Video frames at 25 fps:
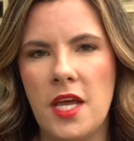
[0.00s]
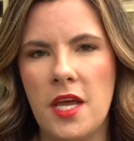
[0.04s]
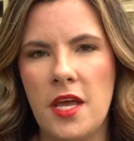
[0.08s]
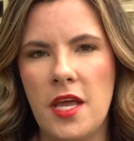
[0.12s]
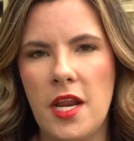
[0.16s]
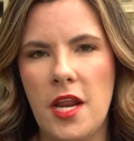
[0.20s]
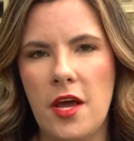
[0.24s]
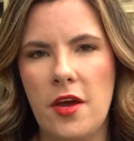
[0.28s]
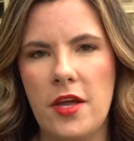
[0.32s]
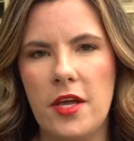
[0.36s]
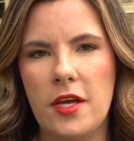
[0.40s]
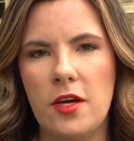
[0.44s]

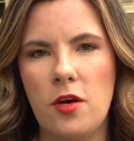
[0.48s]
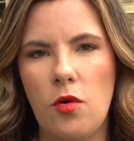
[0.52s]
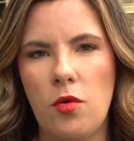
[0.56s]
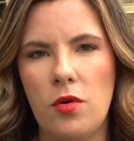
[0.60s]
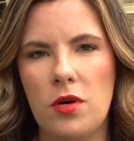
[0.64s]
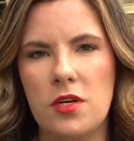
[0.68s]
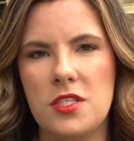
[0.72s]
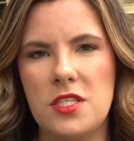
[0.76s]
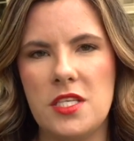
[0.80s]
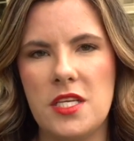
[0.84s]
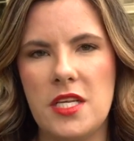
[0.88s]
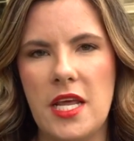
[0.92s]
Now, in
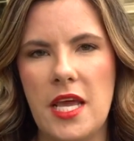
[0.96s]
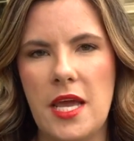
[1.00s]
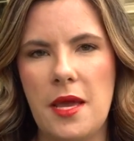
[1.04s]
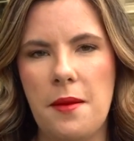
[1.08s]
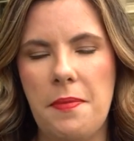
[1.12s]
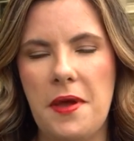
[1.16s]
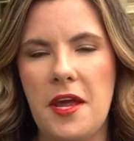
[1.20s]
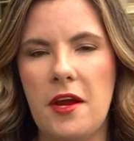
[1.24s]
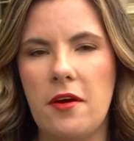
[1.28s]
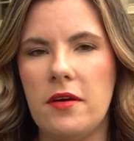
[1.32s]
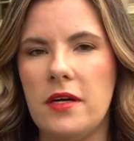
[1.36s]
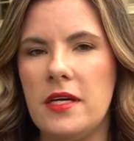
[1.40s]
court today,
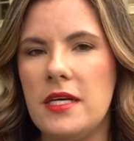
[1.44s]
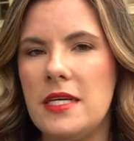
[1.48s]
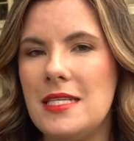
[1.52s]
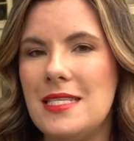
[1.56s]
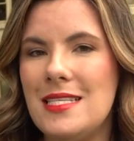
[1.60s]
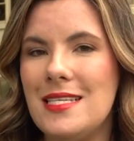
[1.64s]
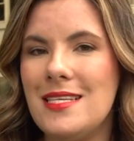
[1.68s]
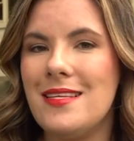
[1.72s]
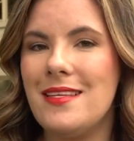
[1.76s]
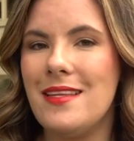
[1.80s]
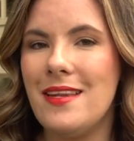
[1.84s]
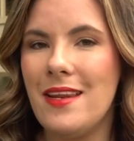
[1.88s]
Perry
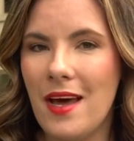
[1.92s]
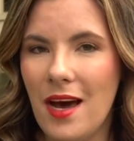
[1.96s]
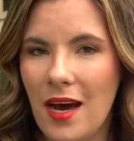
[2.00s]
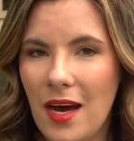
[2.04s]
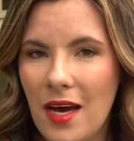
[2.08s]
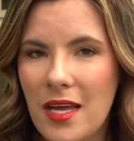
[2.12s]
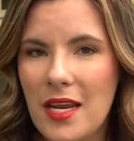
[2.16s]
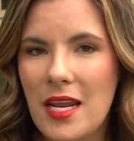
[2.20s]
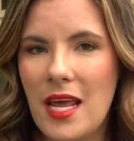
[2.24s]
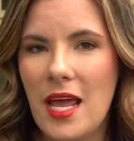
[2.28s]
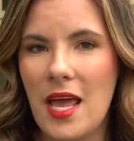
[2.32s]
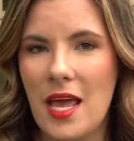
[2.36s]
did
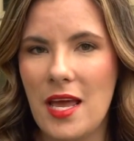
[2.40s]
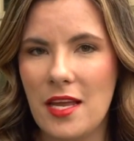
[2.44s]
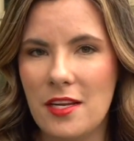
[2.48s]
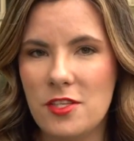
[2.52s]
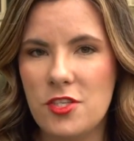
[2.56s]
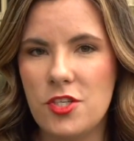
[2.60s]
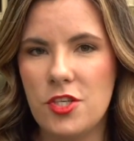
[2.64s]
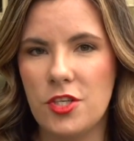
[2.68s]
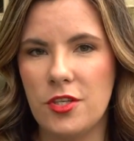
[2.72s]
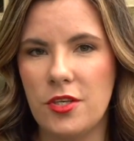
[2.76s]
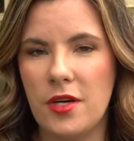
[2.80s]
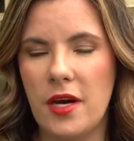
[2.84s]
not
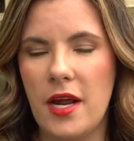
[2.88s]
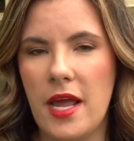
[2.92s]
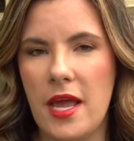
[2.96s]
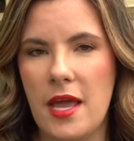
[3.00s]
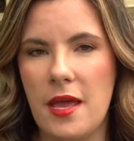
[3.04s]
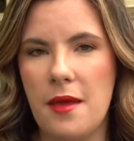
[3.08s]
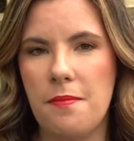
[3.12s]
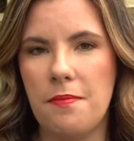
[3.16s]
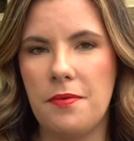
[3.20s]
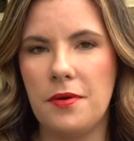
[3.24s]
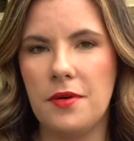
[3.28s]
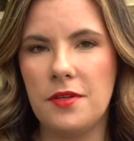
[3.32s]
enter
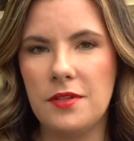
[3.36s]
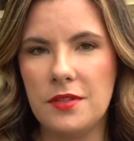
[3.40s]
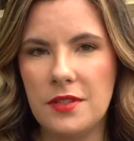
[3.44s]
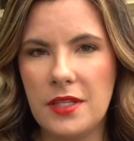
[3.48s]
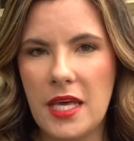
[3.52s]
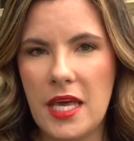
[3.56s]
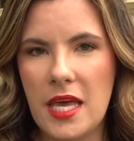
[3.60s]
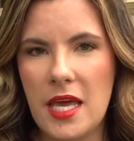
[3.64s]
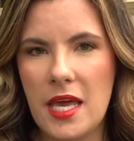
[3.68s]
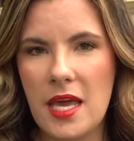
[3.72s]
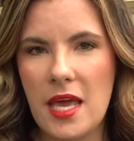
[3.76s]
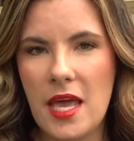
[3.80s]
a
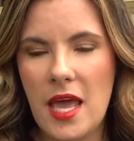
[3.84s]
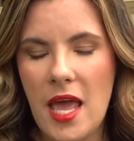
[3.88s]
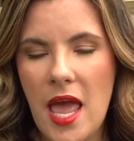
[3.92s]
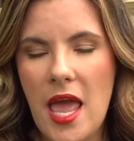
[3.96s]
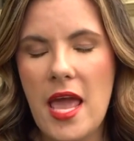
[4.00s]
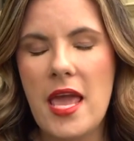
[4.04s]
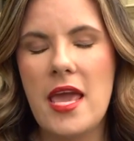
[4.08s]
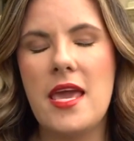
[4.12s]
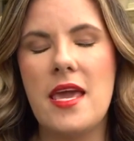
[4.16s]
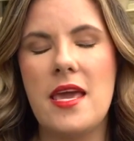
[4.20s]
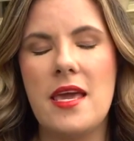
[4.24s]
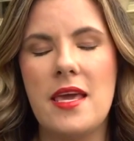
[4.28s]
plea.
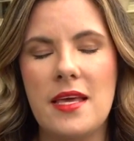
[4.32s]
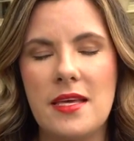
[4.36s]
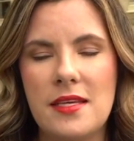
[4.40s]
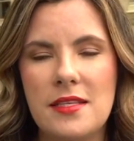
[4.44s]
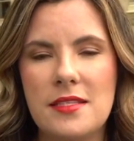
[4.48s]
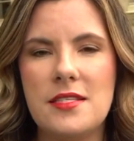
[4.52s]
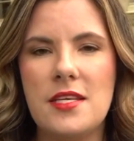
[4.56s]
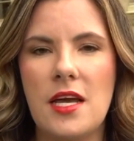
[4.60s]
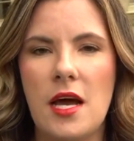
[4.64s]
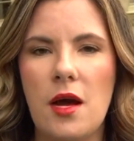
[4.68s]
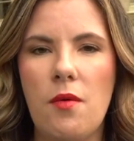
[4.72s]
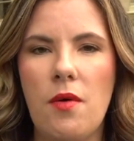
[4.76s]
He
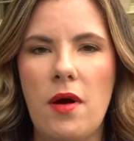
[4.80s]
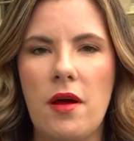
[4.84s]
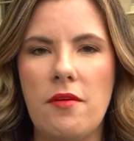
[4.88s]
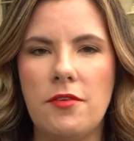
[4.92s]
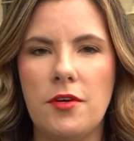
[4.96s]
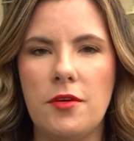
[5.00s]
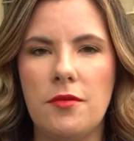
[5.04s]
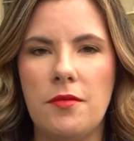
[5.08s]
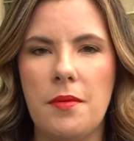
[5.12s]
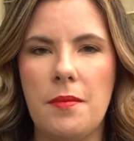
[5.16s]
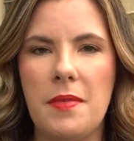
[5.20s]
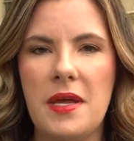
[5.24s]
is, however,
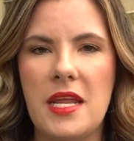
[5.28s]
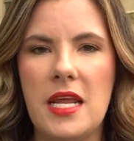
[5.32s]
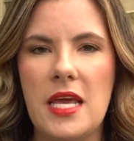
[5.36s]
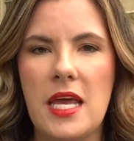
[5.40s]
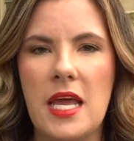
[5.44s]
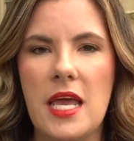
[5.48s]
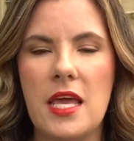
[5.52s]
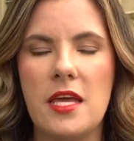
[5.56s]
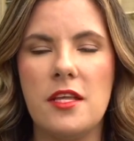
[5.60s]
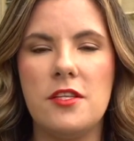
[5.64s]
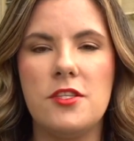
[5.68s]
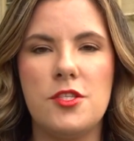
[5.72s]
remaining
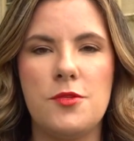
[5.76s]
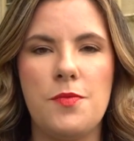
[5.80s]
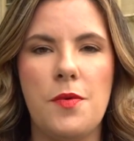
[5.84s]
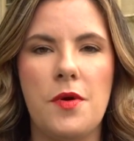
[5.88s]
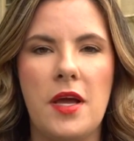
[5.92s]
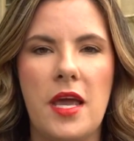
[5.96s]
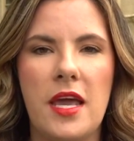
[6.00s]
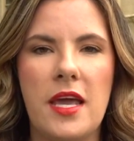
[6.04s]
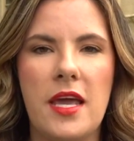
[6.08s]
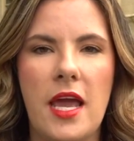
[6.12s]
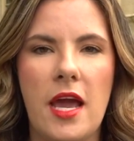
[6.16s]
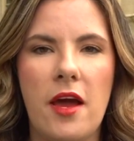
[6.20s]
in
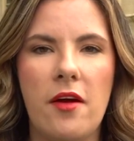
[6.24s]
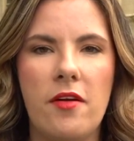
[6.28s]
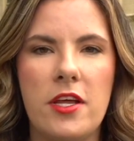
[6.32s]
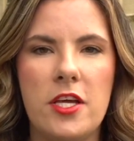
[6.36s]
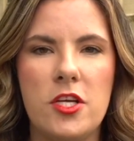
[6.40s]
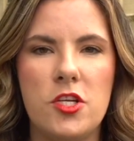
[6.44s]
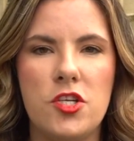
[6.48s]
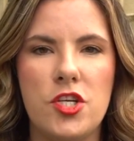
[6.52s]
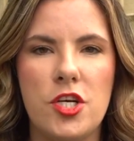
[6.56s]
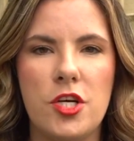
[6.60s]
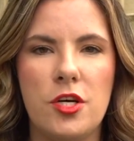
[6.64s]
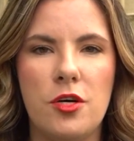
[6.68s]
Spokane County
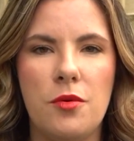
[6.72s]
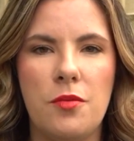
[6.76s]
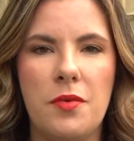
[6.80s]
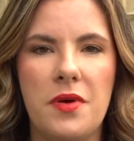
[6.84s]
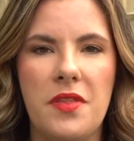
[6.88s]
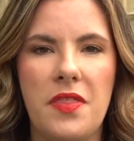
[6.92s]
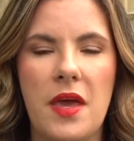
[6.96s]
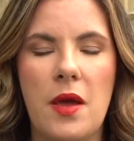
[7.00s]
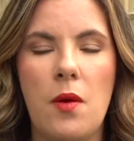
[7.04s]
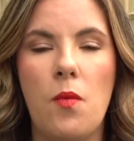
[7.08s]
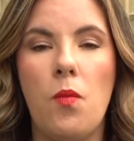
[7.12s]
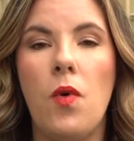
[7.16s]
Jail with
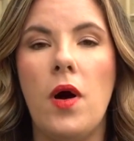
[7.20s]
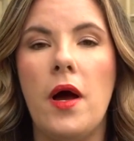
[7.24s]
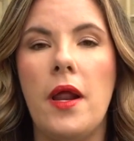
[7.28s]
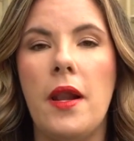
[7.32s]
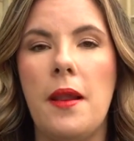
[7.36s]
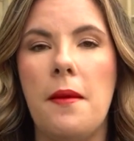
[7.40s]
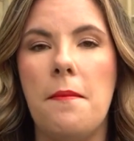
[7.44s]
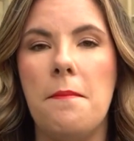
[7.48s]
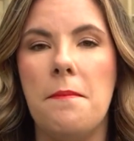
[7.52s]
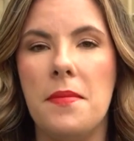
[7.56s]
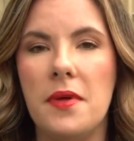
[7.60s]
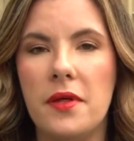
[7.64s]
a
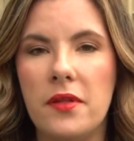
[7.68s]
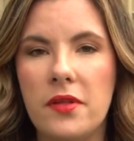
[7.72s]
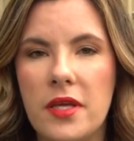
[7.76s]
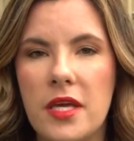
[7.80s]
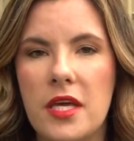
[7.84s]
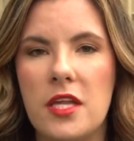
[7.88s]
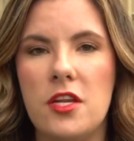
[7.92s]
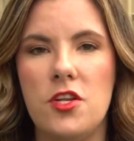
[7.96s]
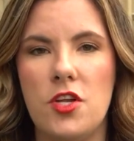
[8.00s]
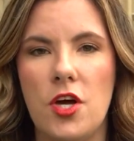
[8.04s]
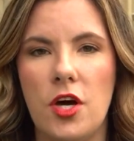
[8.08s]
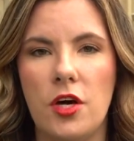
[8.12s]
$1
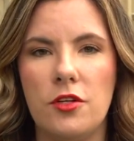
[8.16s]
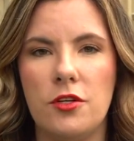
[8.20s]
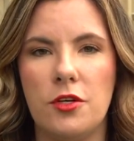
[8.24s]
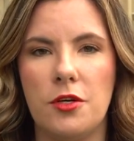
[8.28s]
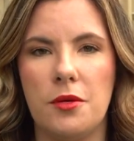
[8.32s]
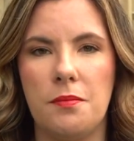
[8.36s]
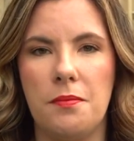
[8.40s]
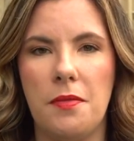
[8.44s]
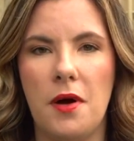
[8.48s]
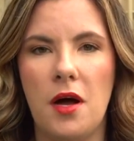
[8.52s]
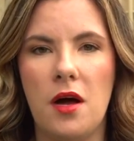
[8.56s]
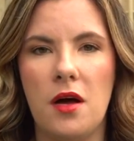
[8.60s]
million
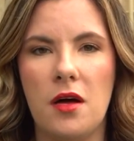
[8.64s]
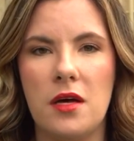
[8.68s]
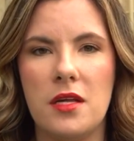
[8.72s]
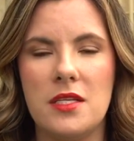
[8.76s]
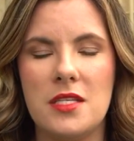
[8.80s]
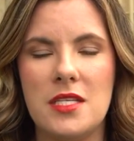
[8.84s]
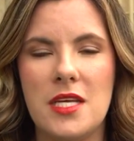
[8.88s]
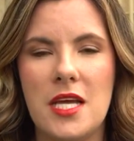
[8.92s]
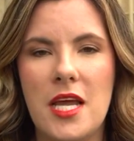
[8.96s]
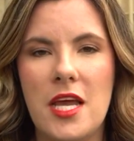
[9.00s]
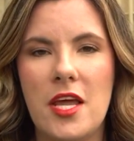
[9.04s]
bond.